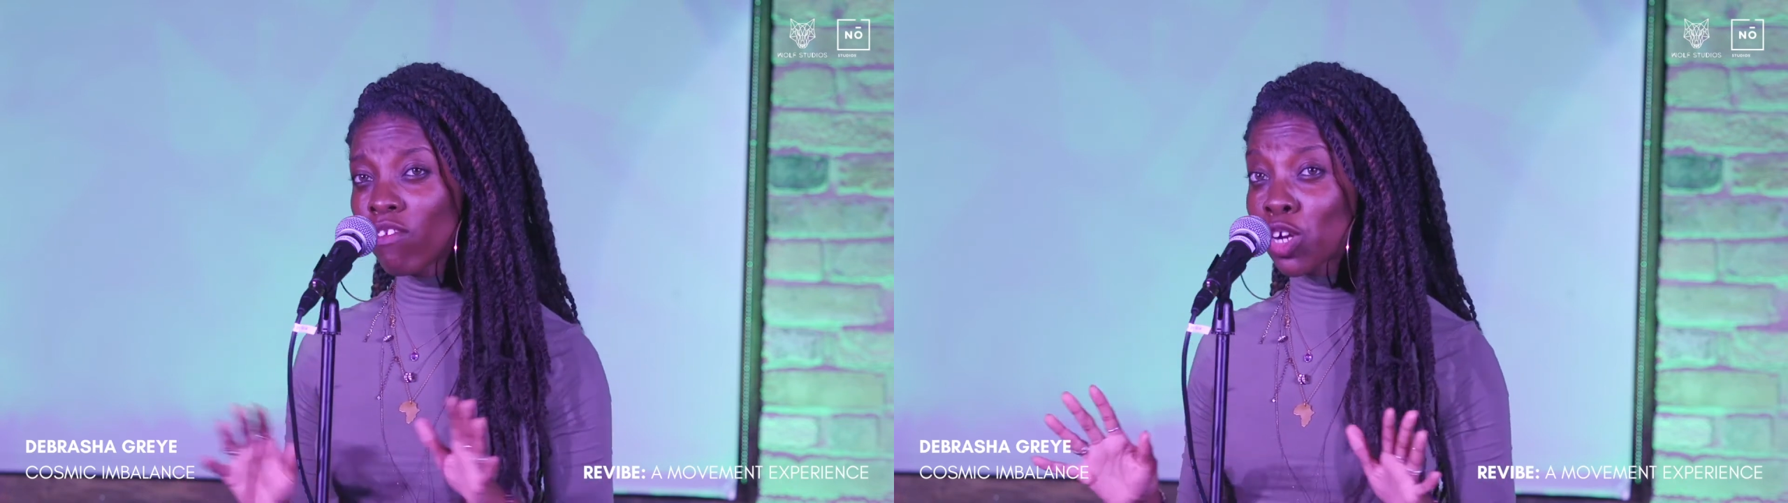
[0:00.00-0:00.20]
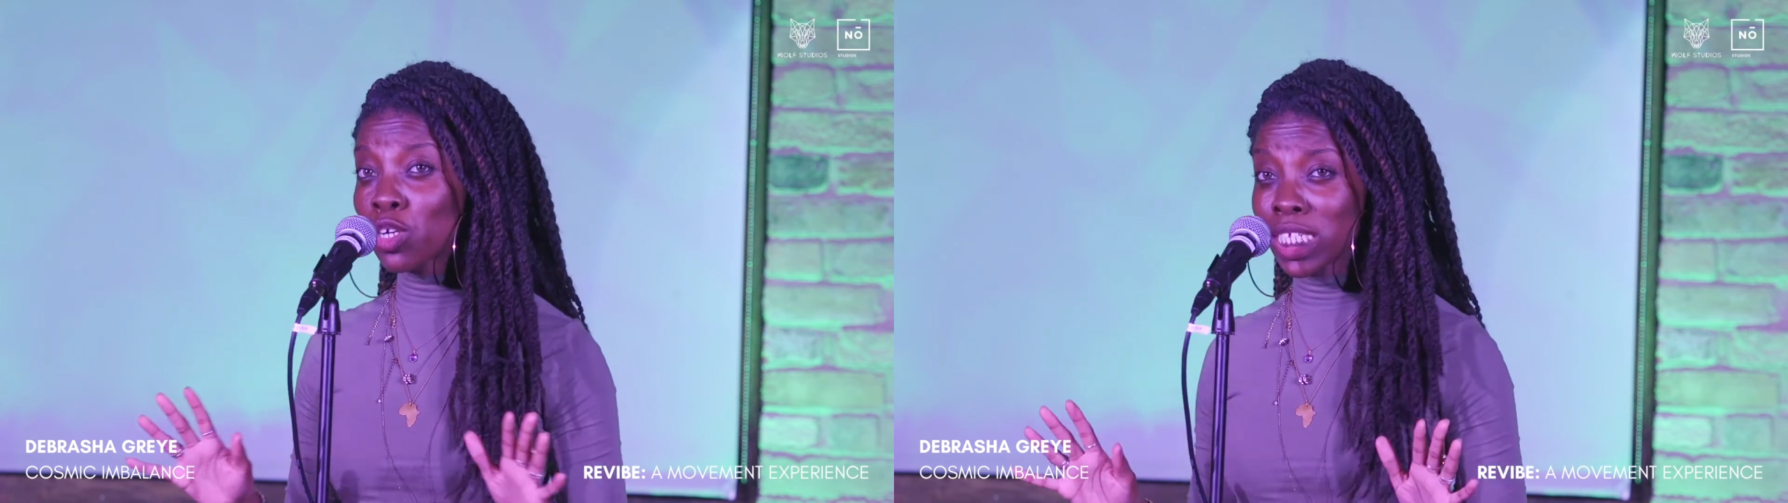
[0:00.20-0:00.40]

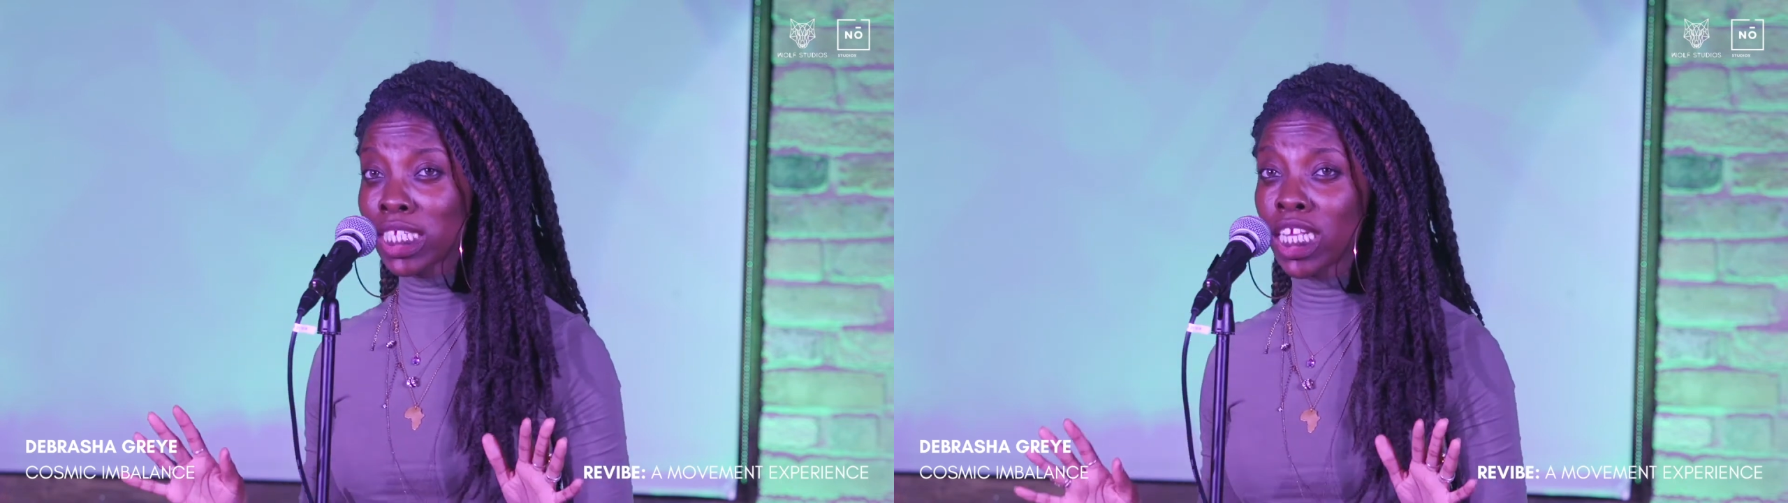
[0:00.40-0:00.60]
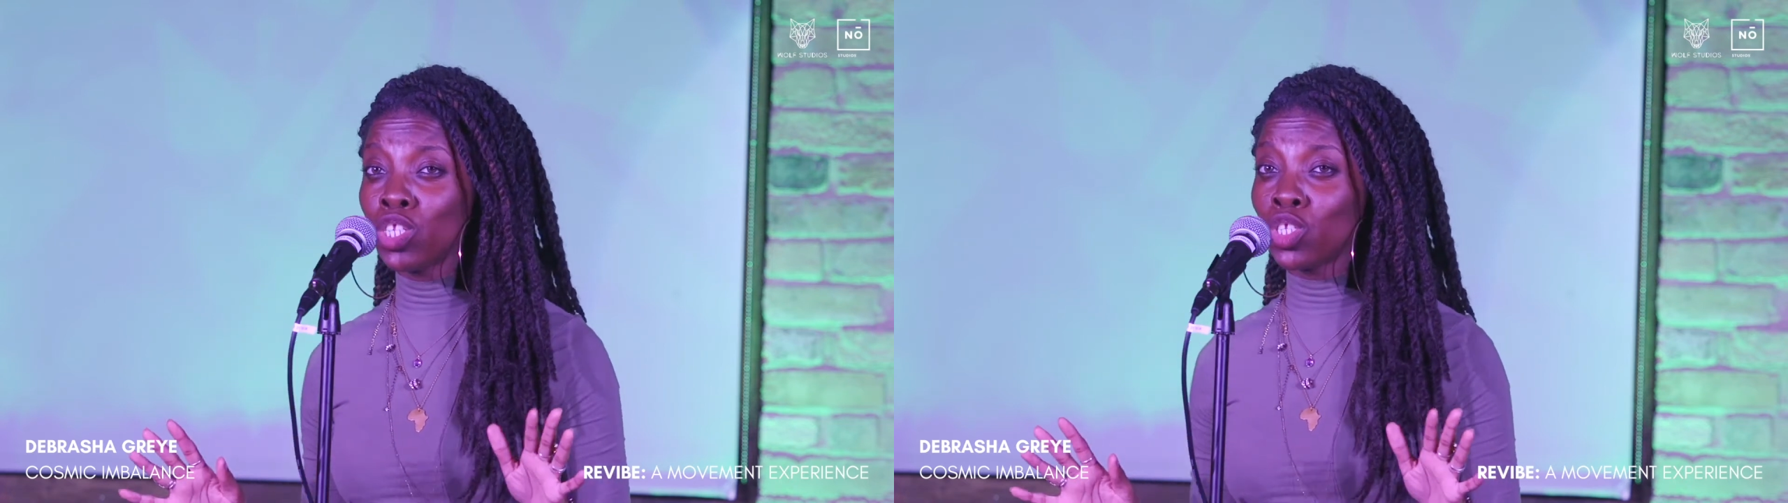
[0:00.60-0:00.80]

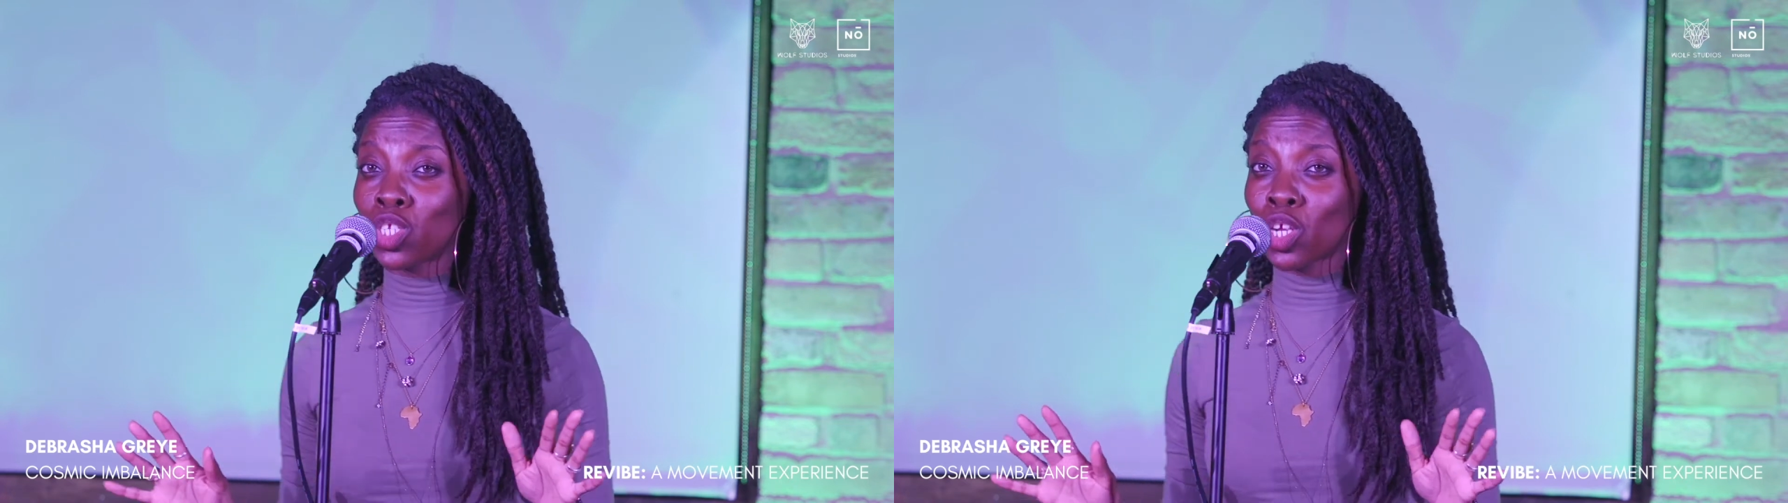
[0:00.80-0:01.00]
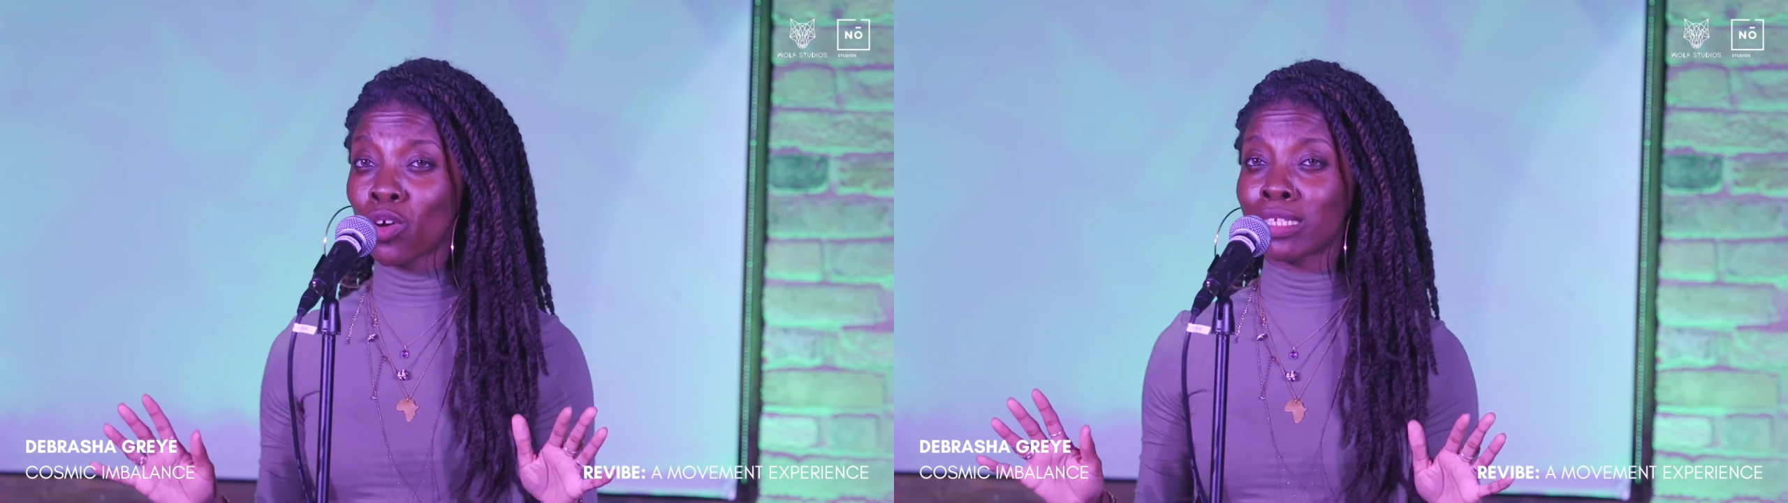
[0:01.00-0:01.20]
versed in
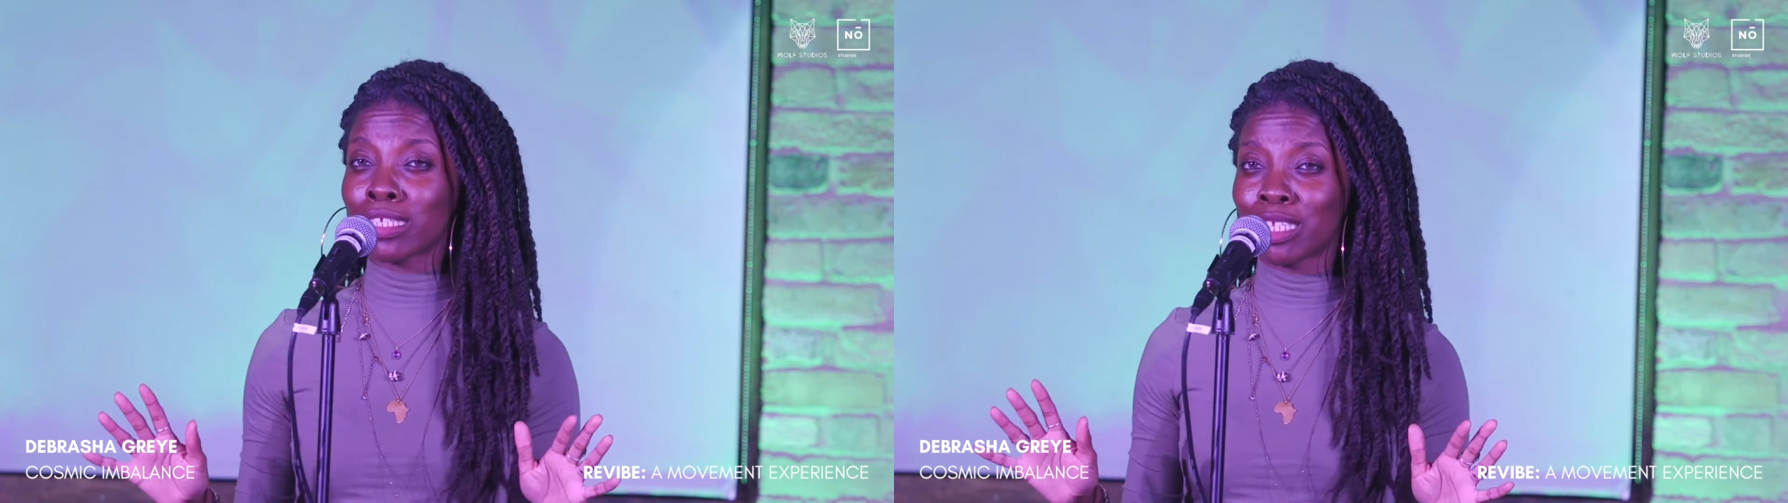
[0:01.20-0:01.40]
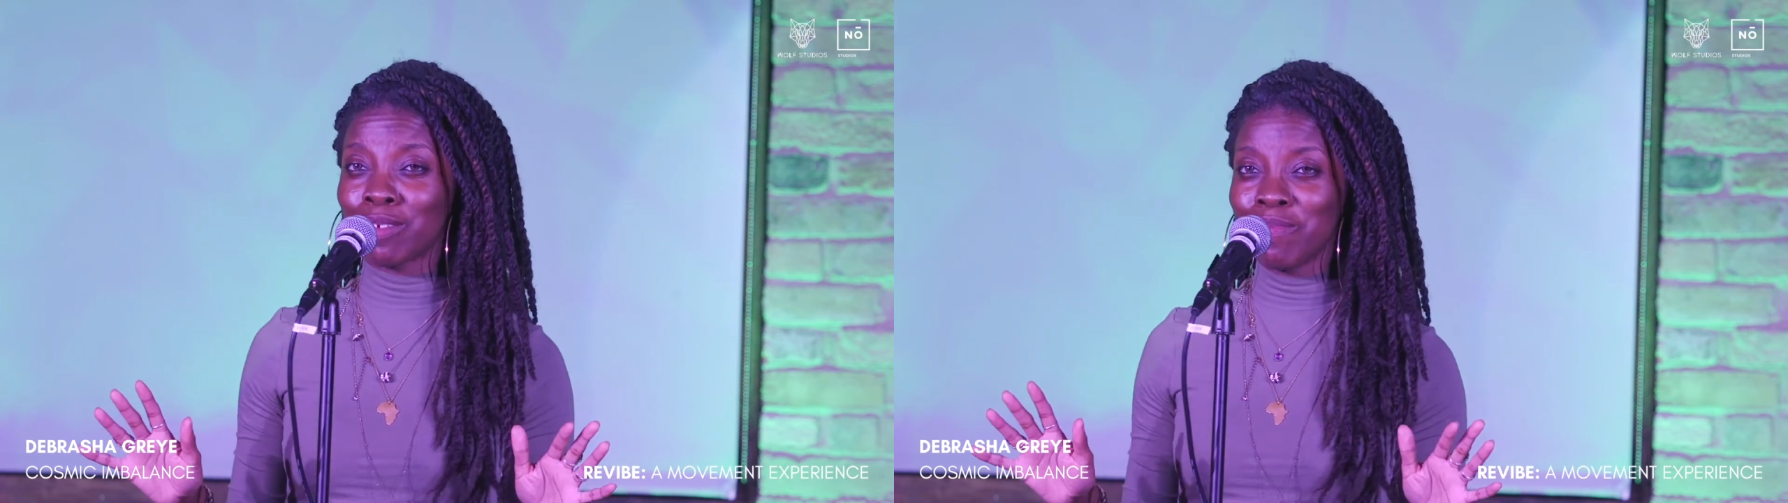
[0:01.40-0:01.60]

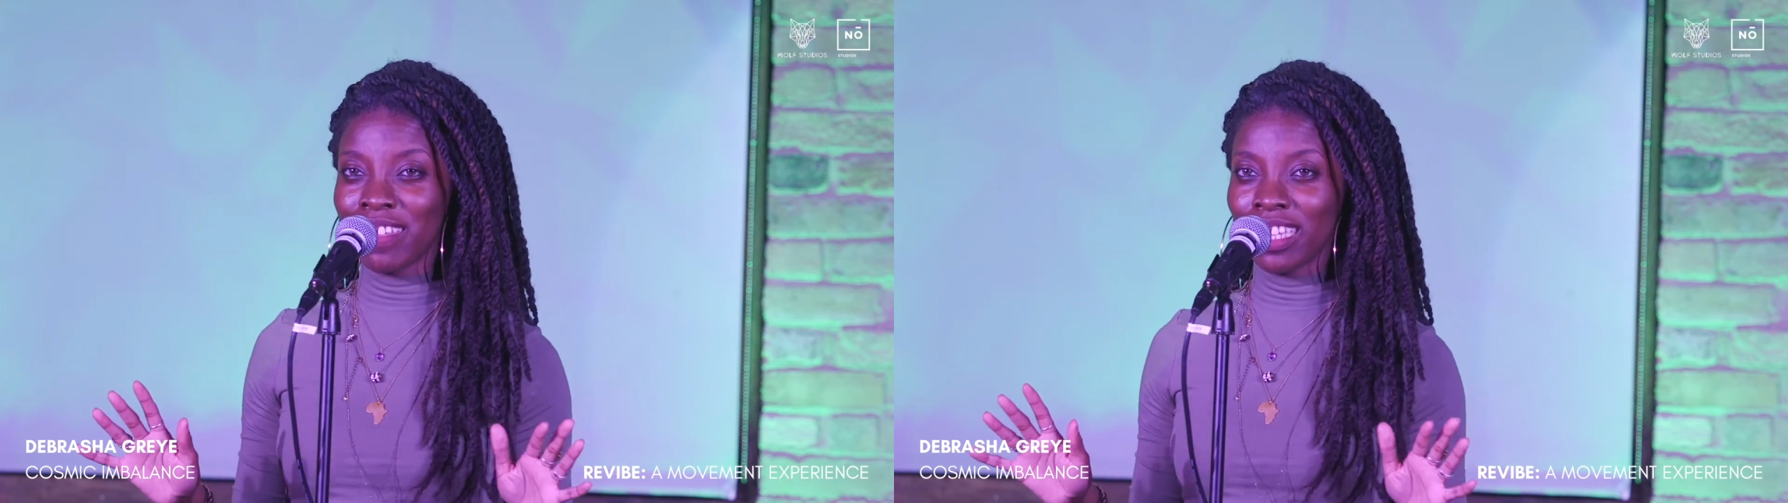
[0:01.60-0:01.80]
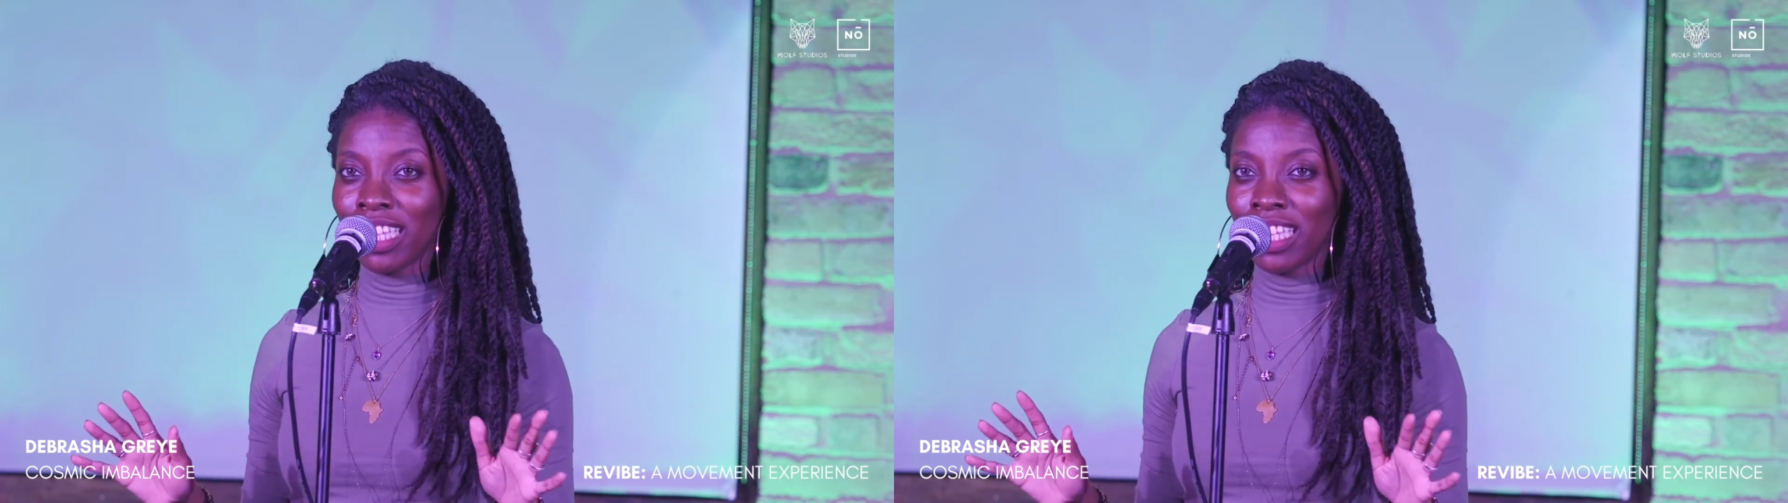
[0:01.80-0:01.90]
stoicism,